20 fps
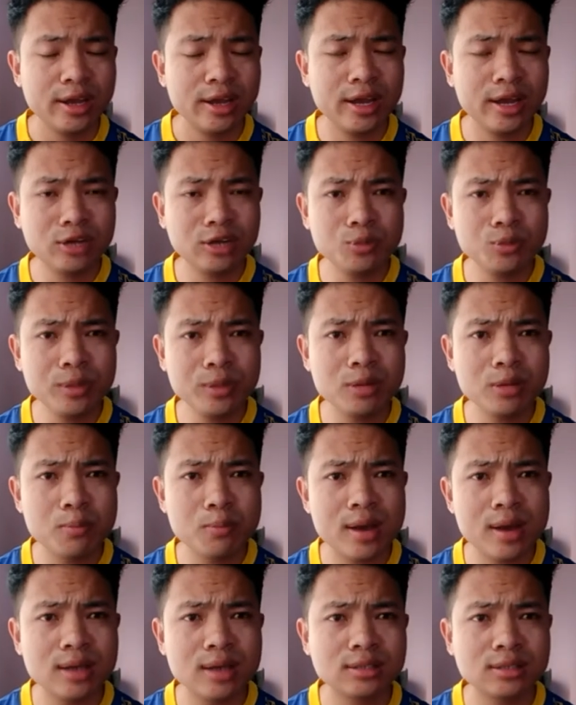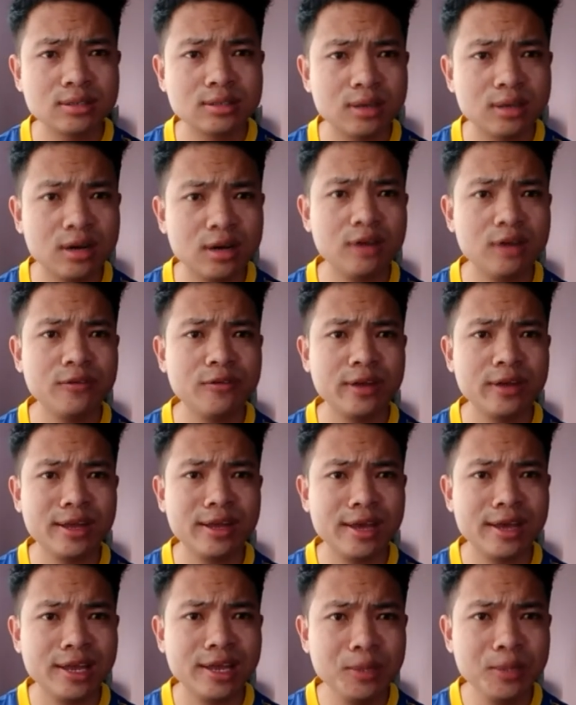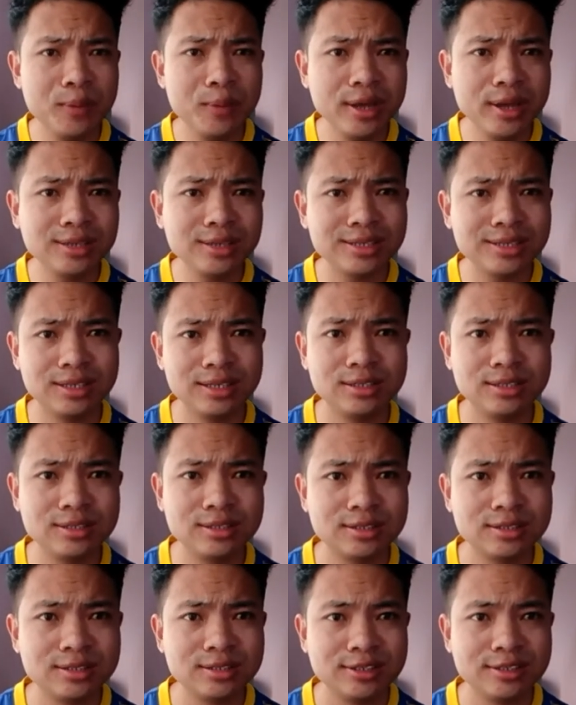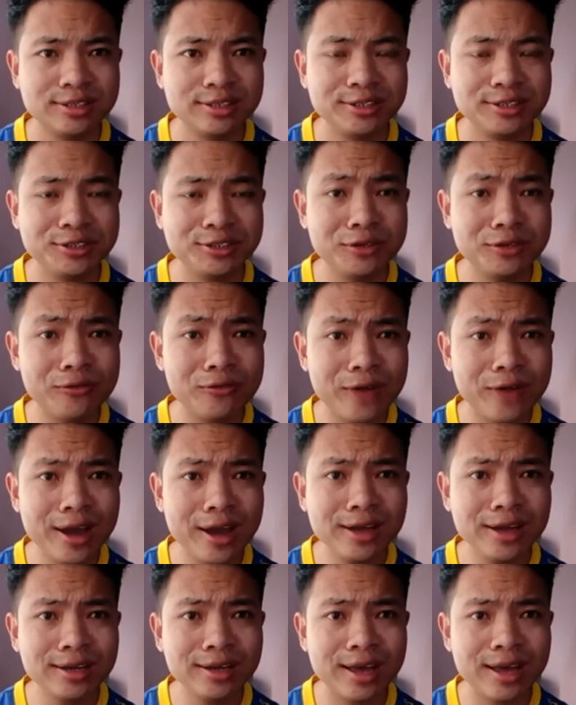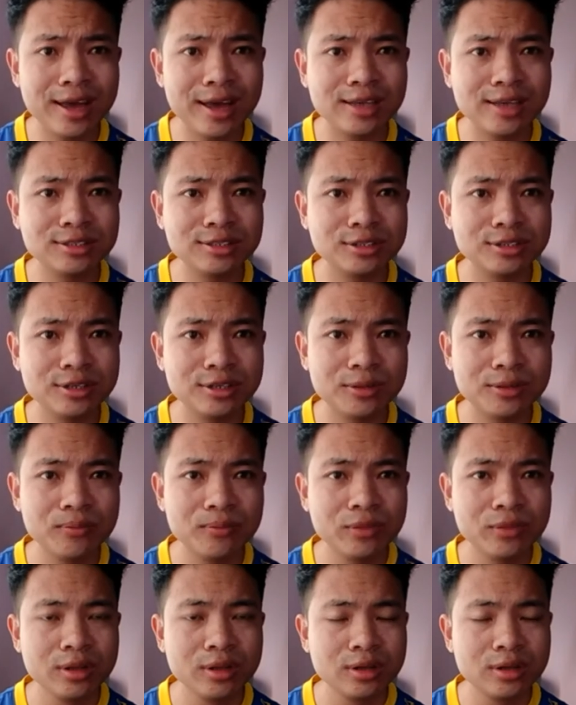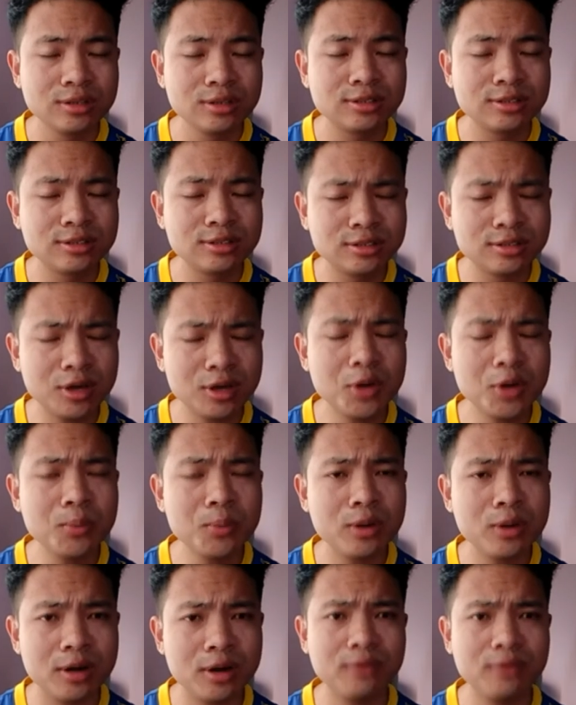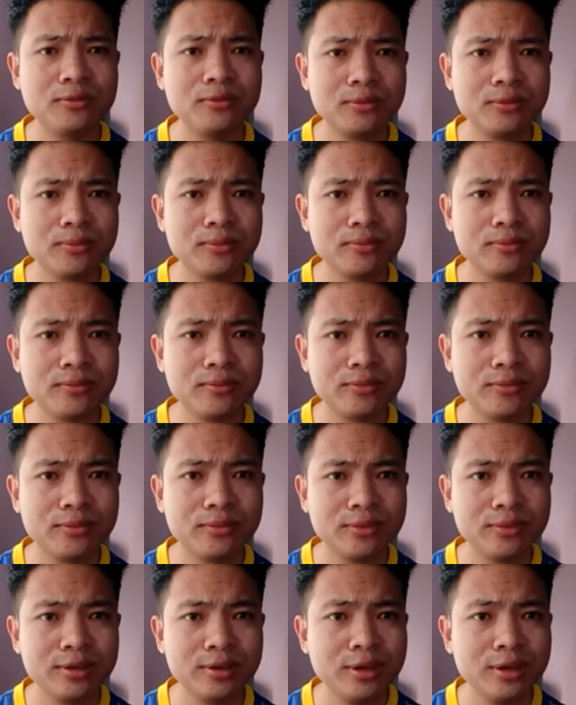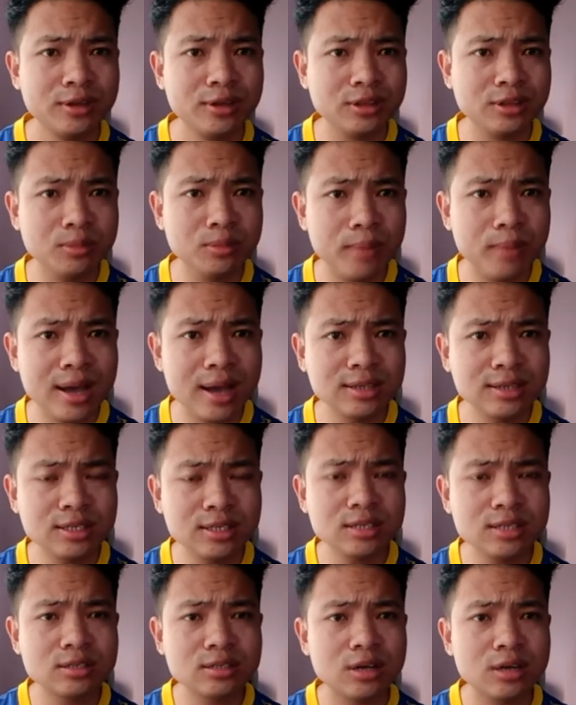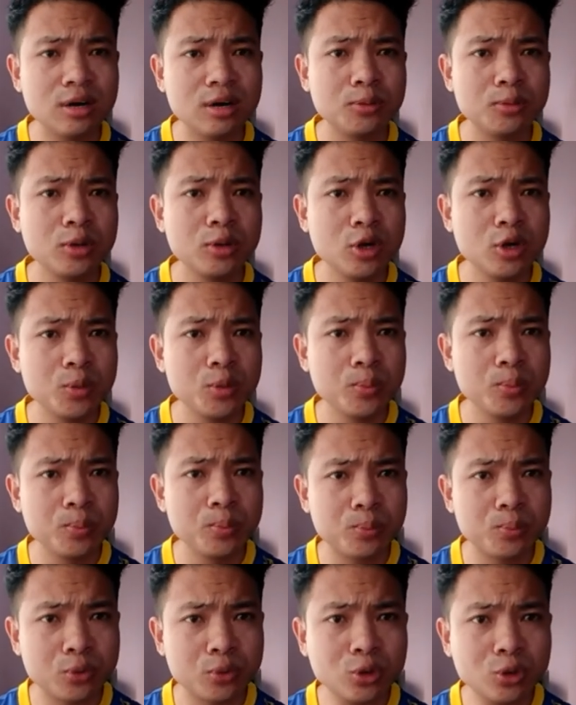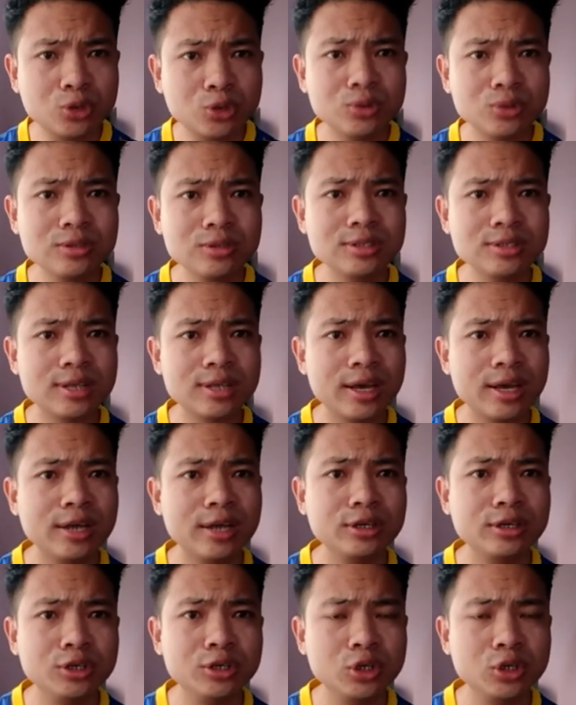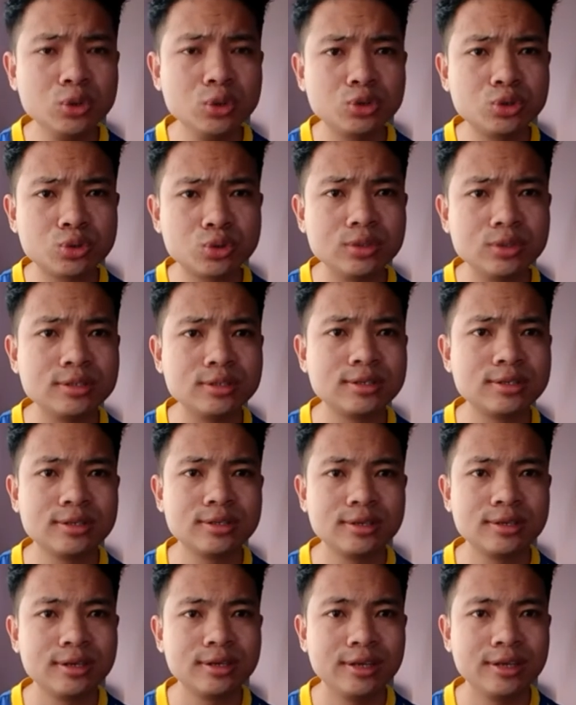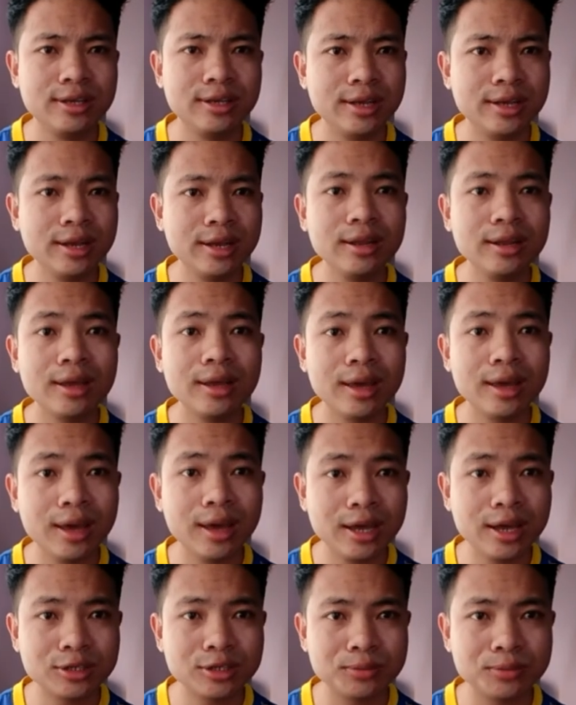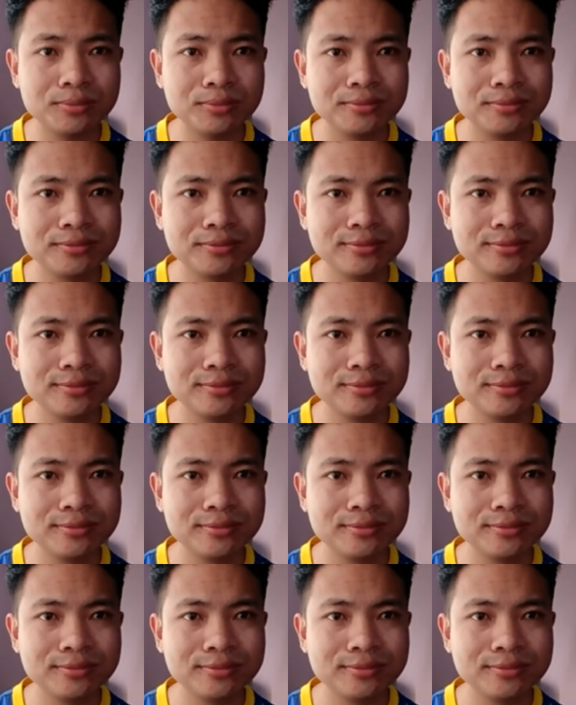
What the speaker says: Atomic mass of an element is defined as the sum of the masses of protons and neutrons in an atom.